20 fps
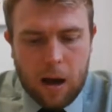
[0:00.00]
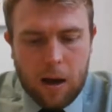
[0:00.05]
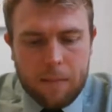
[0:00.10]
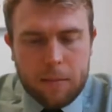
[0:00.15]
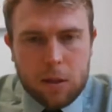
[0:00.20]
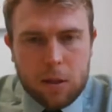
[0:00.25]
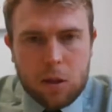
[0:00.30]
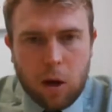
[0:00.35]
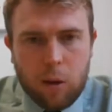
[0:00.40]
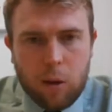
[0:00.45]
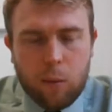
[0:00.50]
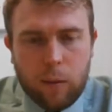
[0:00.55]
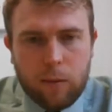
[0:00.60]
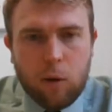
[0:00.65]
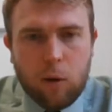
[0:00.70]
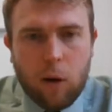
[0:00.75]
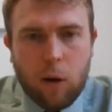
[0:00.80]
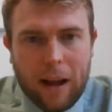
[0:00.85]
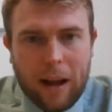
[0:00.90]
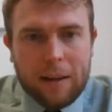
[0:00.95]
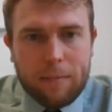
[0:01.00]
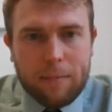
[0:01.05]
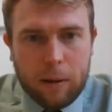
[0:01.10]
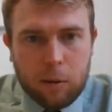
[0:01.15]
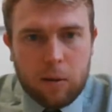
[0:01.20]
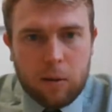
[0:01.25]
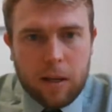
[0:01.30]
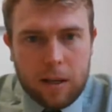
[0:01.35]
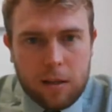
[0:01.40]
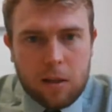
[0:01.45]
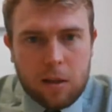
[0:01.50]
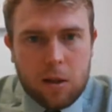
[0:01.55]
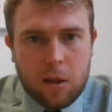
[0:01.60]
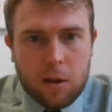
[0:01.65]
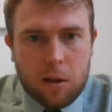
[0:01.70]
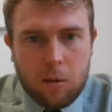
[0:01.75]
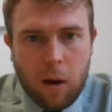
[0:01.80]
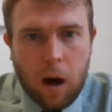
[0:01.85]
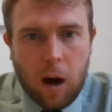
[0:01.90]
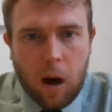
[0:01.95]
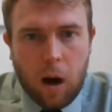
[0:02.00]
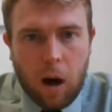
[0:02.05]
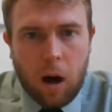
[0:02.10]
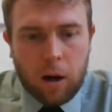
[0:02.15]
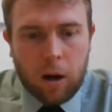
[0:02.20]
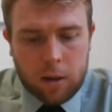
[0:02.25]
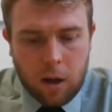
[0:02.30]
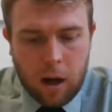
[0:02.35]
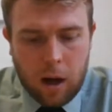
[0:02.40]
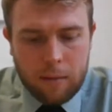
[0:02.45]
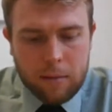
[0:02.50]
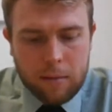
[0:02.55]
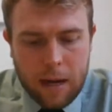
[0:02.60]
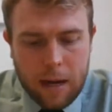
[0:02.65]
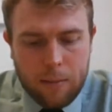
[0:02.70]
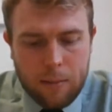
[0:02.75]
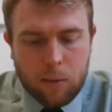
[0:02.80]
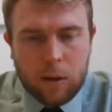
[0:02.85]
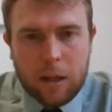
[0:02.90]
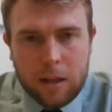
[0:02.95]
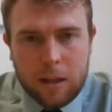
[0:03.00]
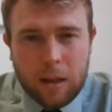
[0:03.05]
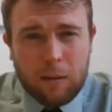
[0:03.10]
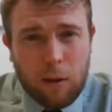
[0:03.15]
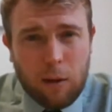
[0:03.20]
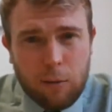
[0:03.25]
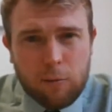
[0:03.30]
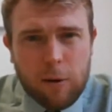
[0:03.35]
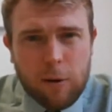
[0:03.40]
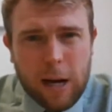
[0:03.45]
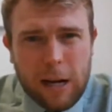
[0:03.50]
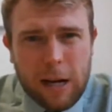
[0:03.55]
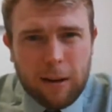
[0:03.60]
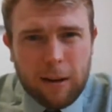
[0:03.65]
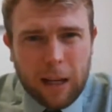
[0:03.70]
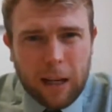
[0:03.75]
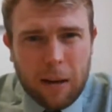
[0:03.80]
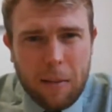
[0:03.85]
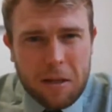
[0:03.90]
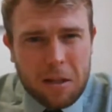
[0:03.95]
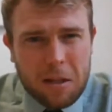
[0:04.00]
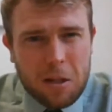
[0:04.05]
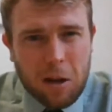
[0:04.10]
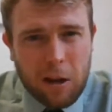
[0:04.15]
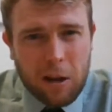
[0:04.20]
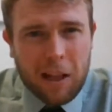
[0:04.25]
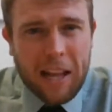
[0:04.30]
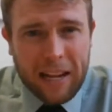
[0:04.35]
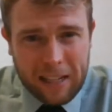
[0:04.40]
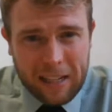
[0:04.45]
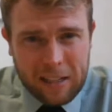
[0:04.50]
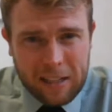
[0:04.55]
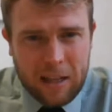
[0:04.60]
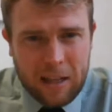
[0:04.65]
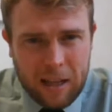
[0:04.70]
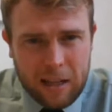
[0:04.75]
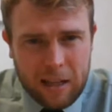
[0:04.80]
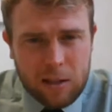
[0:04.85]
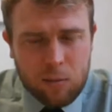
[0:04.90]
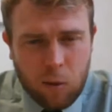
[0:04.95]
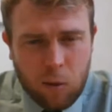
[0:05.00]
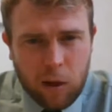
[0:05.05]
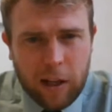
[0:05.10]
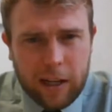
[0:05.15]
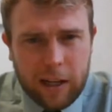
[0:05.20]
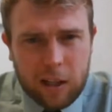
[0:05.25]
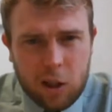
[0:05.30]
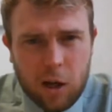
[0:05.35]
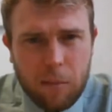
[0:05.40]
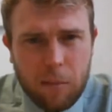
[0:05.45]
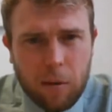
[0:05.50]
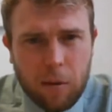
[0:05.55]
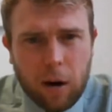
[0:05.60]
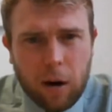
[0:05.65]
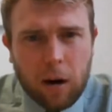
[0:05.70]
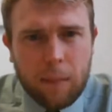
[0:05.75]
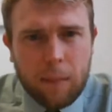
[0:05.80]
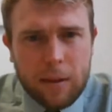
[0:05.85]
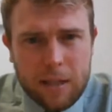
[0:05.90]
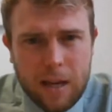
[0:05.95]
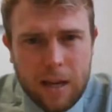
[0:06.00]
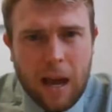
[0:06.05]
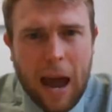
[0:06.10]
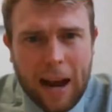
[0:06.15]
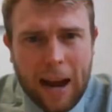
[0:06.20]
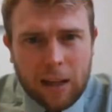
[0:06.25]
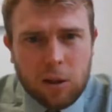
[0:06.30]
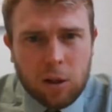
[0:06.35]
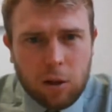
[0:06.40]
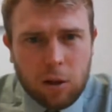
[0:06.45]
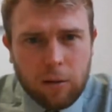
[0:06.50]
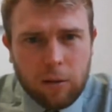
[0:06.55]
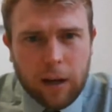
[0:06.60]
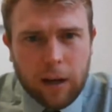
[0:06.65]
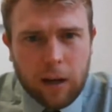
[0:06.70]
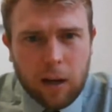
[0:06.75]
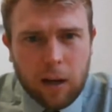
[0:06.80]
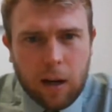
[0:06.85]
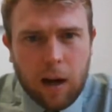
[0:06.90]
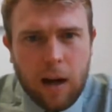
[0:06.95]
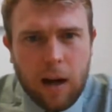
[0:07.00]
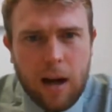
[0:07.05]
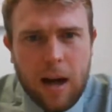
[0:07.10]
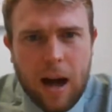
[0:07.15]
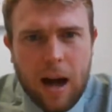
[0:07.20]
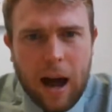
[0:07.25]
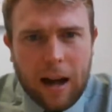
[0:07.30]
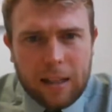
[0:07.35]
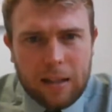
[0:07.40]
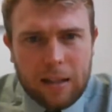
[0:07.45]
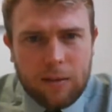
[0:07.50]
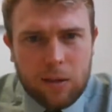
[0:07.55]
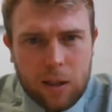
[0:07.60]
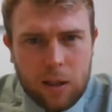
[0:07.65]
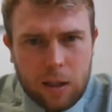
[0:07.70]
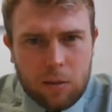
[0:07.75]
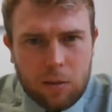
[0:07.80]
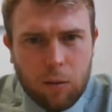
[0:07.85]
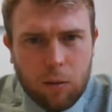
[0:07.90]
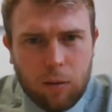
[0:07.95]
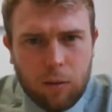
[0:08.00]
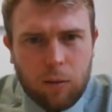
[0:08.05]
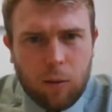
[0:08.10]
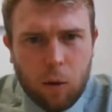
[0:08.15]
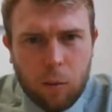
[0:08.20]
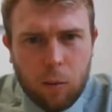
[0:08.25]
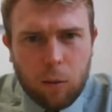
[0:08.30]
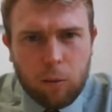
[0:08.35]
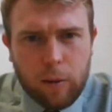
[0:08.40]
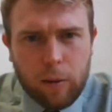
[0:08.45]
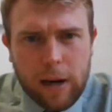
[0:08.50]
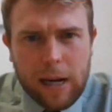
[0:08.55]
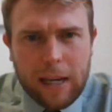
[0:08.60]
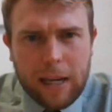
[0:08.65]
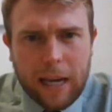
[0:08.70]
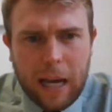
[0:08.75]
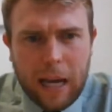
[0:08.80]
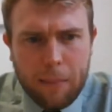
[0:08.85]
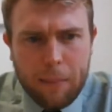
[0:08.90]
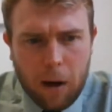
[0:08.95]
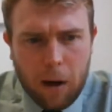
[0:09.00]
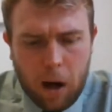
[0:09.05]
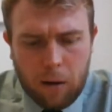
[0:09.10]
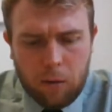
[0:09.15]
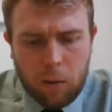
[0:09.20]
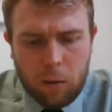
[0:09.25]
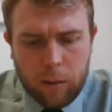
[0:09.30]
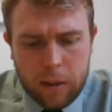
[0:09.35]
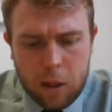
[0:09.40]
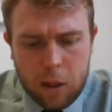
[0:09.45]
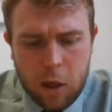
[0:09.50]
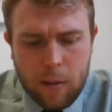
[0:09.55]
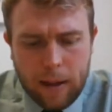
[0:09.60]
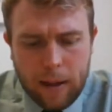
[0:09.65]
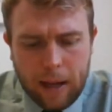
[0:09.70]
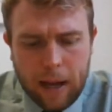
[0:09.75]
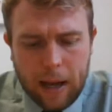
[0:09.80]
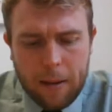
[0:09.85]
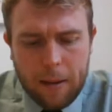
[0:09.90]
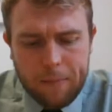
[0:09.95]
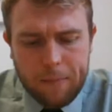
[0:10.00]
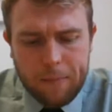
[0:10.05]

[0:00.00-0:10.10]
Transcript: So we've got that built into our timetable, and that's something we're really, really committed to. Linked to the Swan Leadership Programme is that extracurricular activities will form a really key part of what we're doing here.